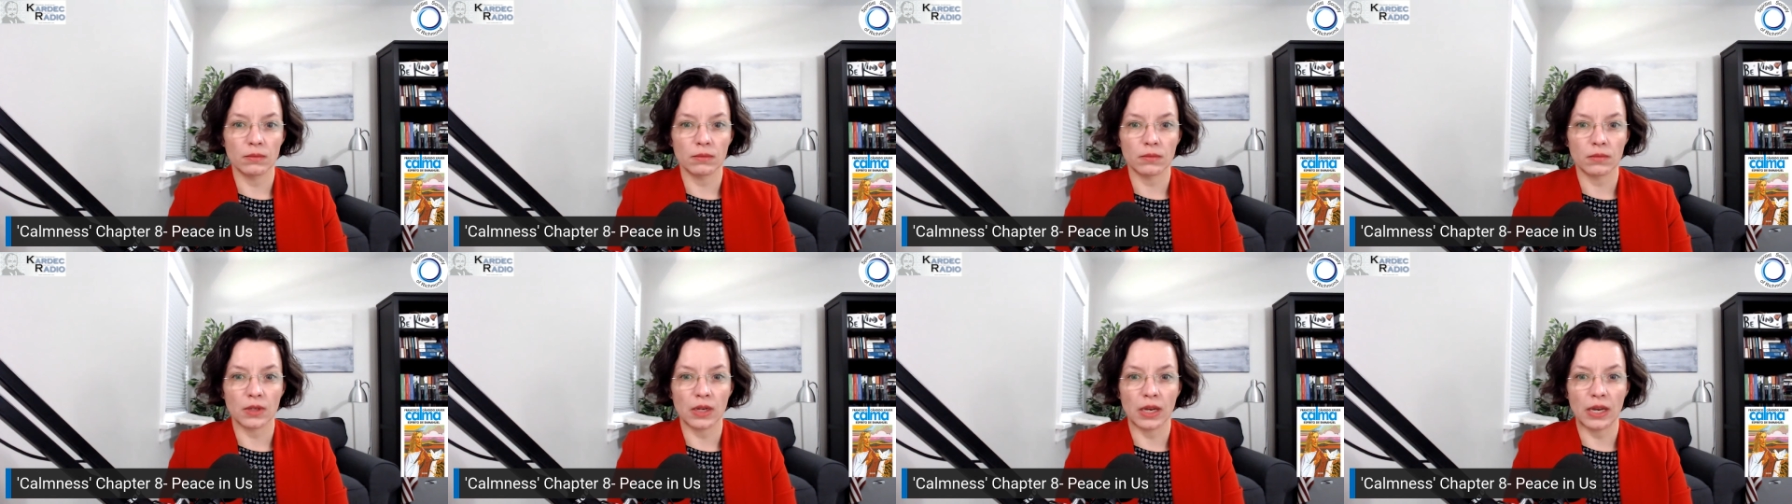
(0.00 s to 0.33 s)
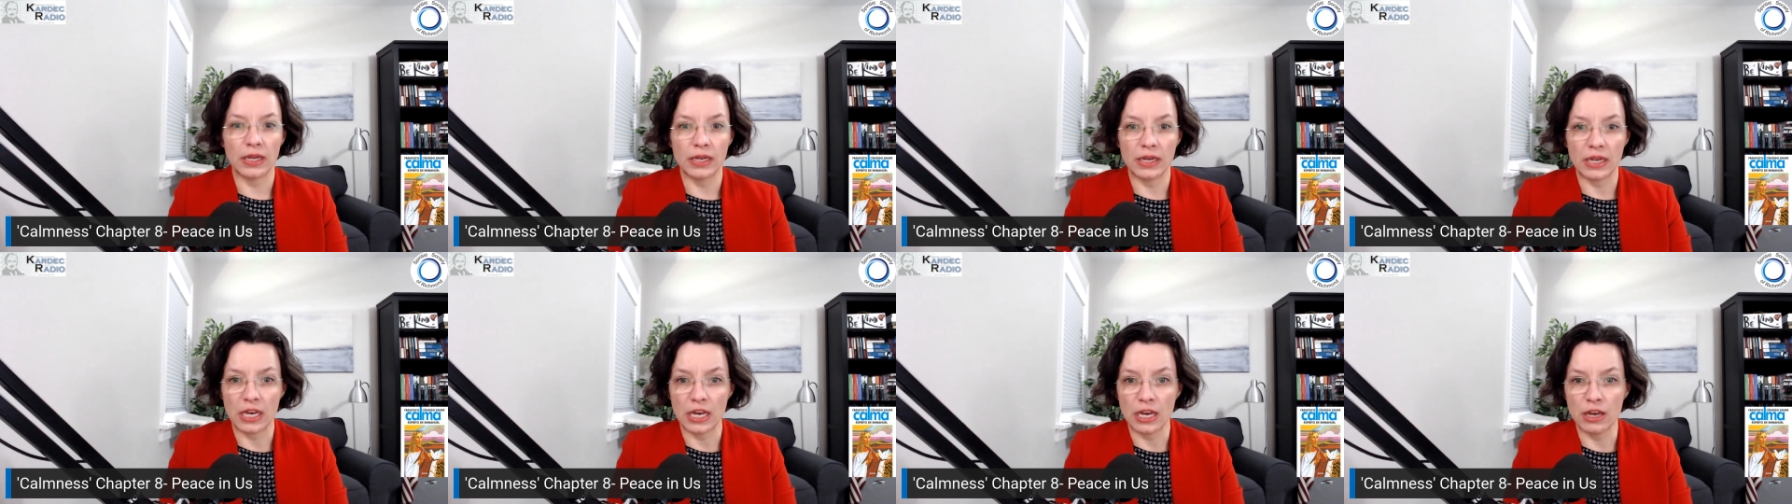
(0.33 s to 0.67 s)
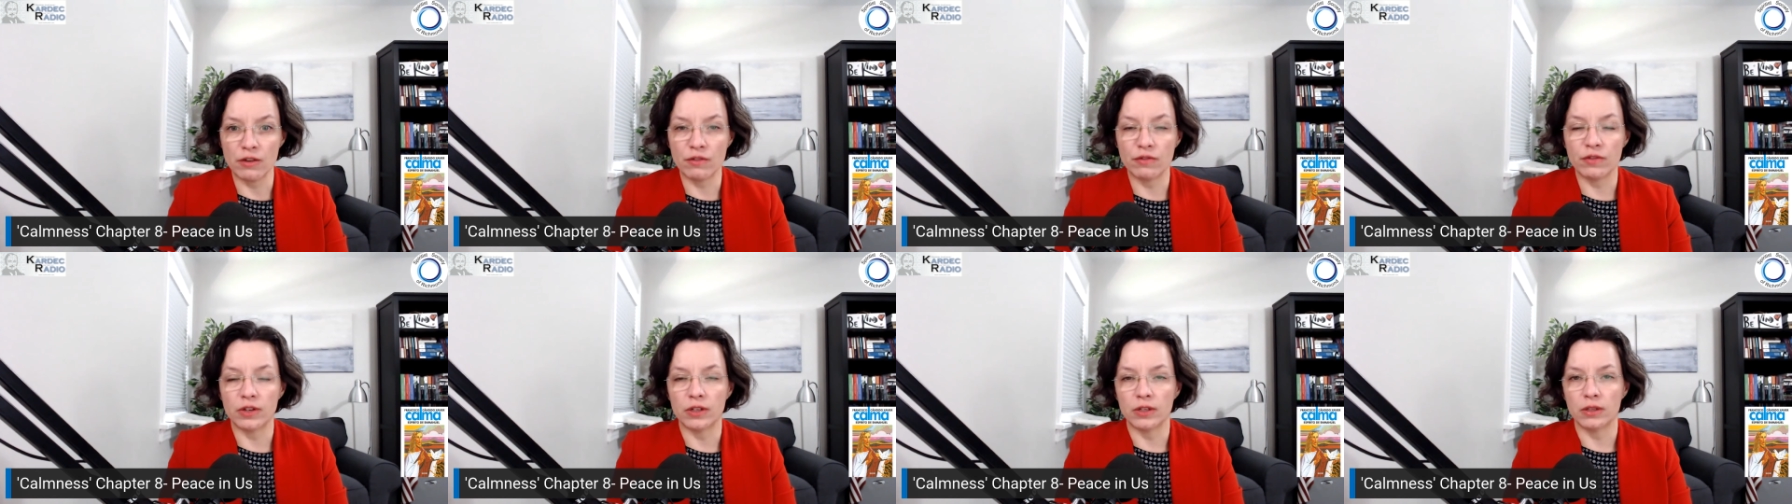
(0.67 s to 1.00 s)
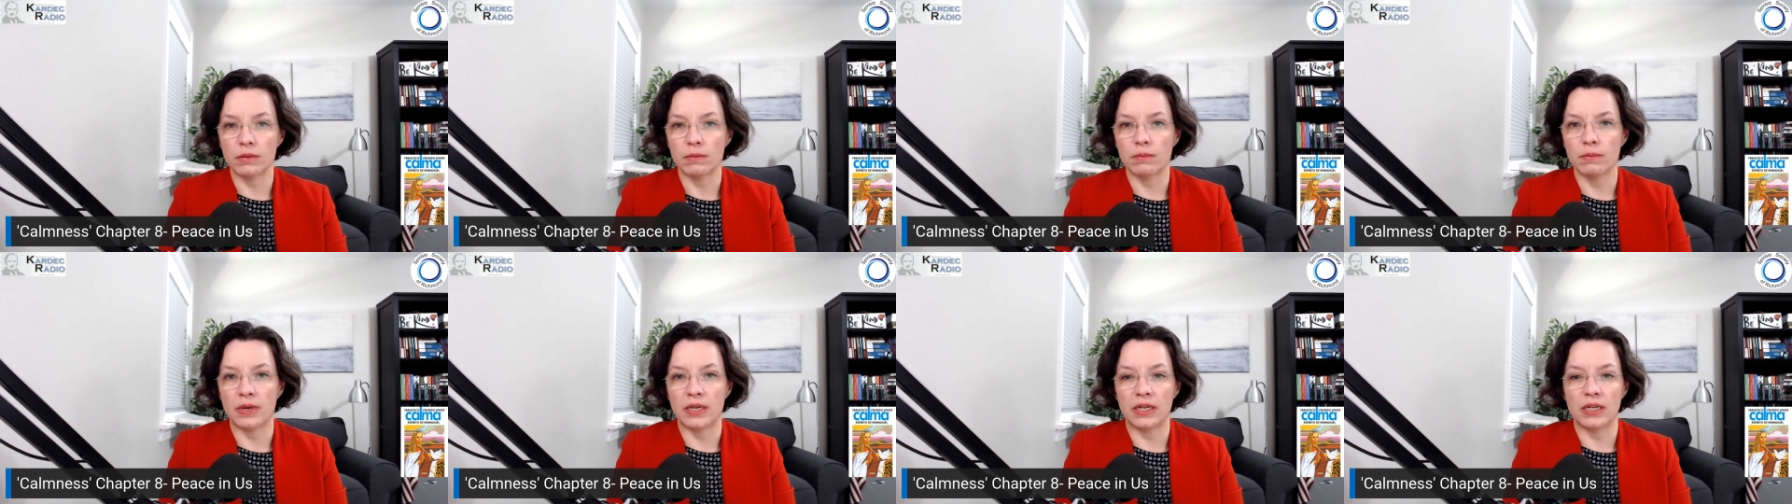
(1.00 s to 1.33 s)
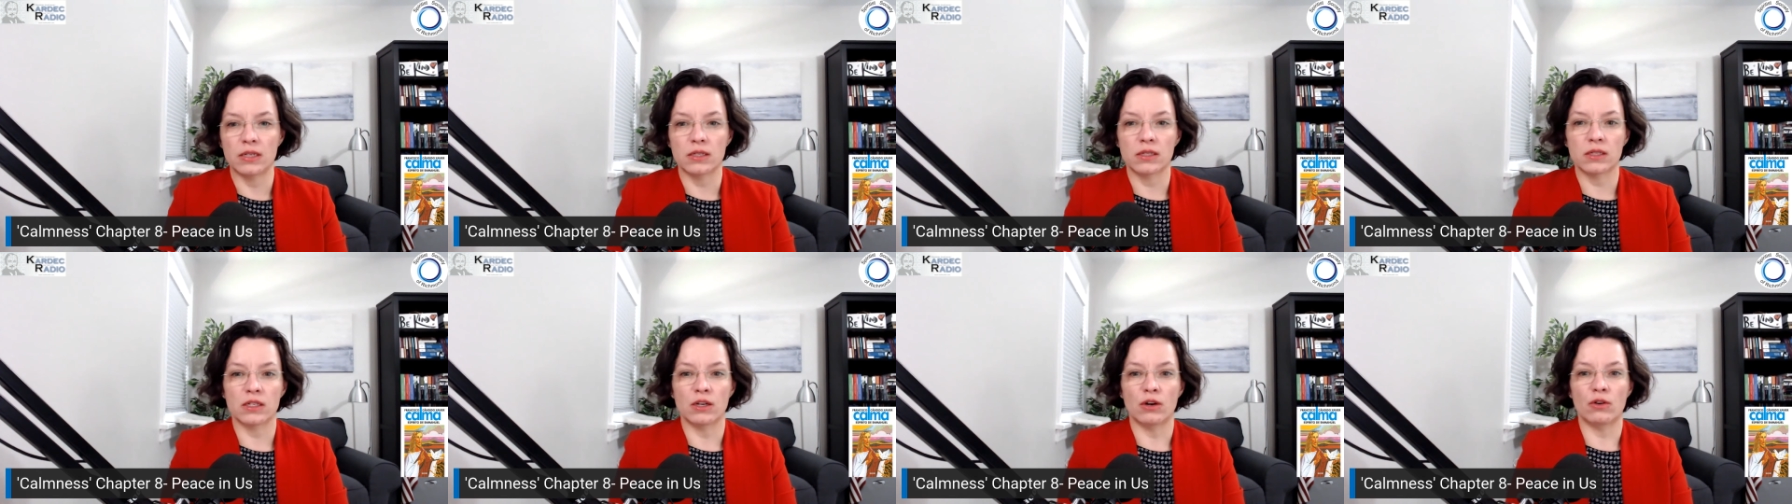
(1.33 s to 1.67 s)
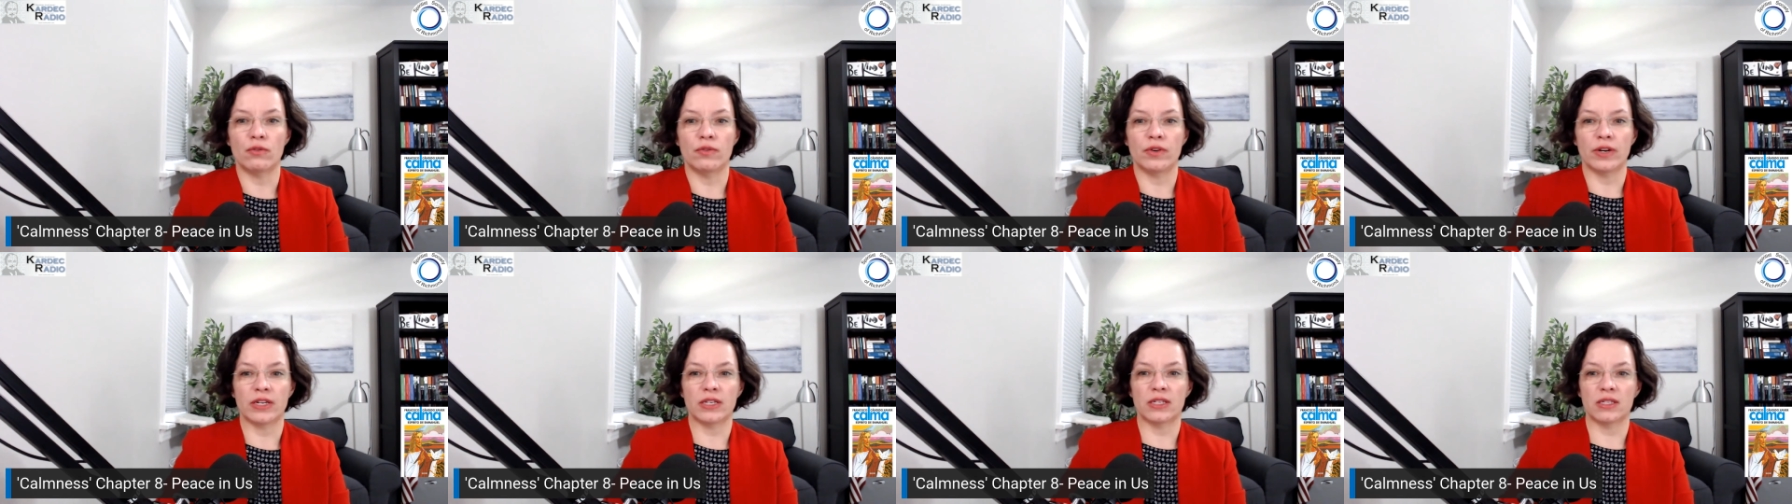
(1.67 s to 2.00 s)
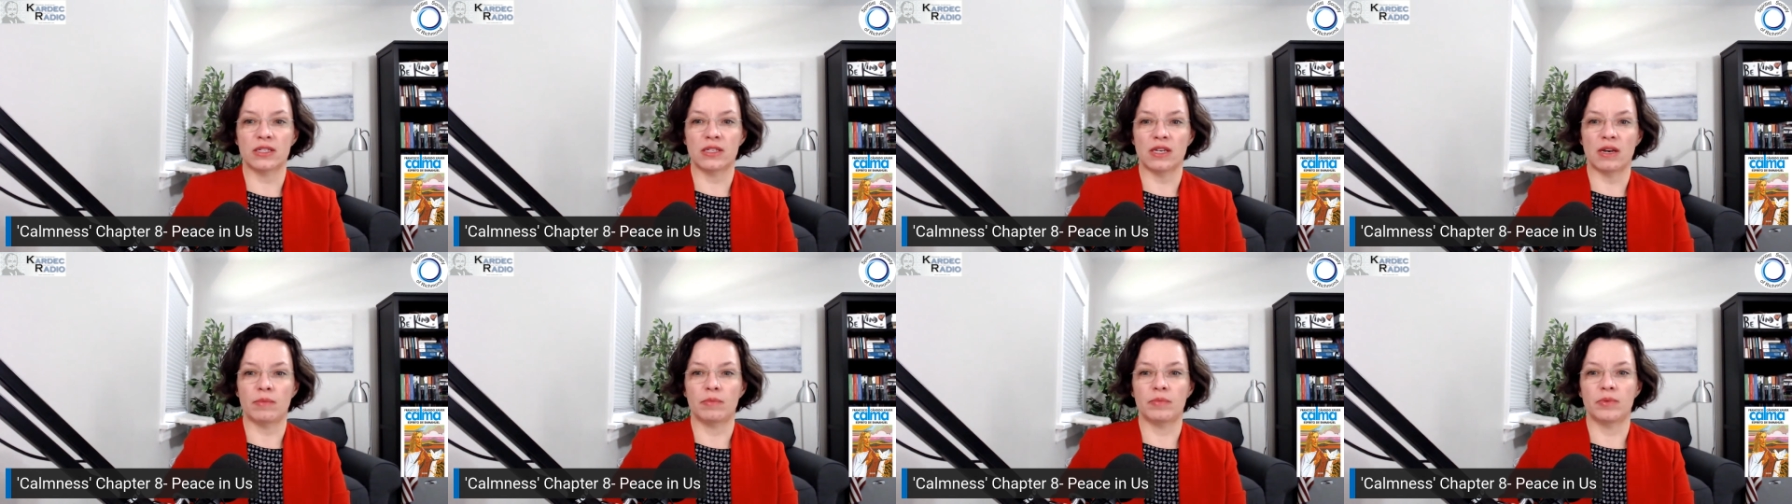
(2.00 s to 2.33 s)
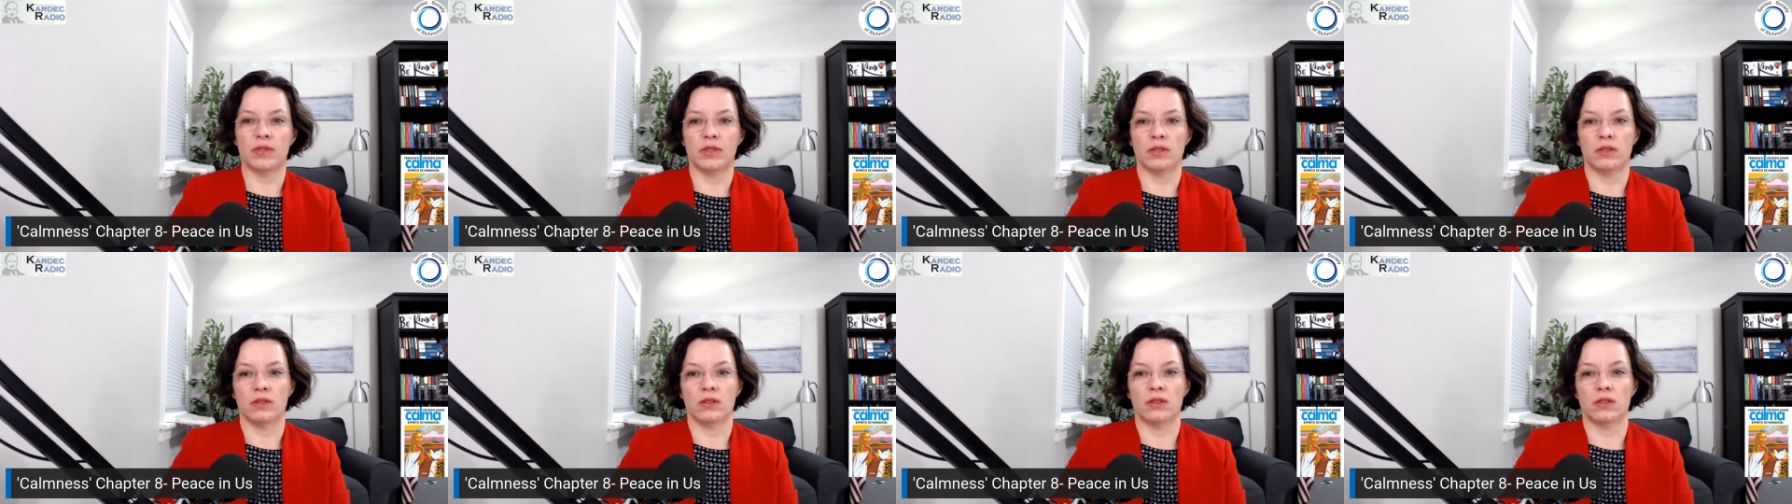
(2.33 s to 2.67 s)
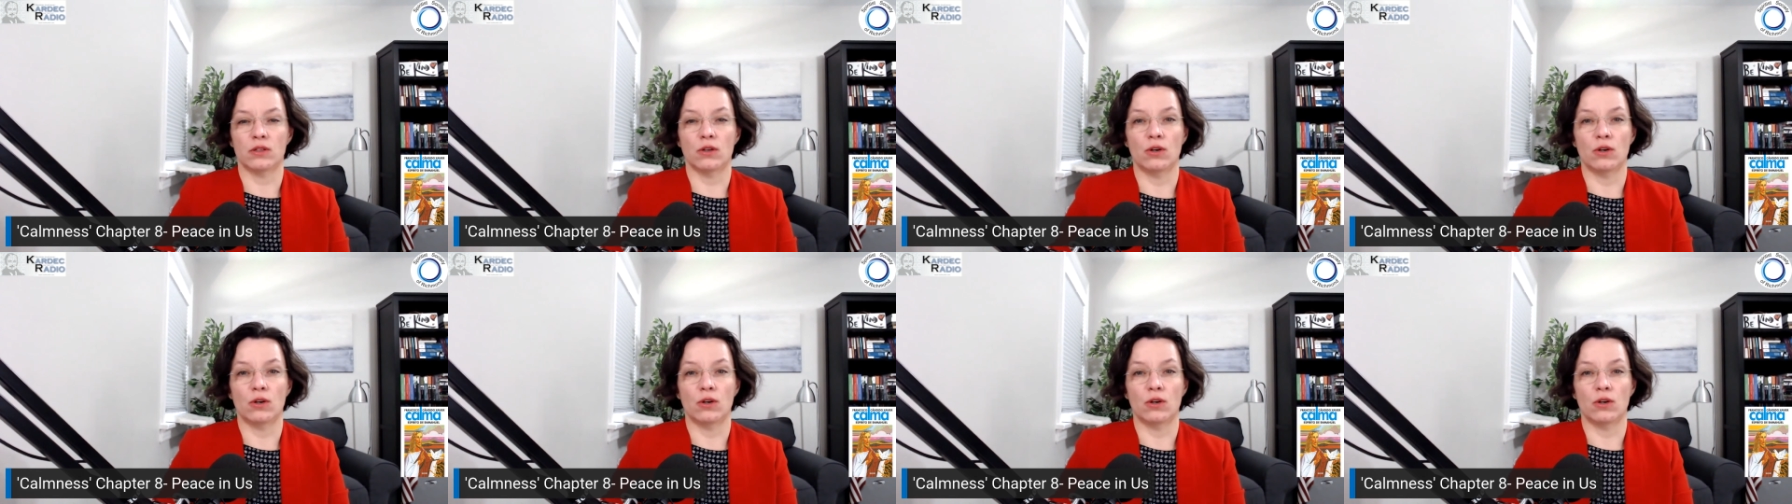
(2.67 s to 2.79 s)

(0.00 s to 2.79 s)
and even by the self-acceptance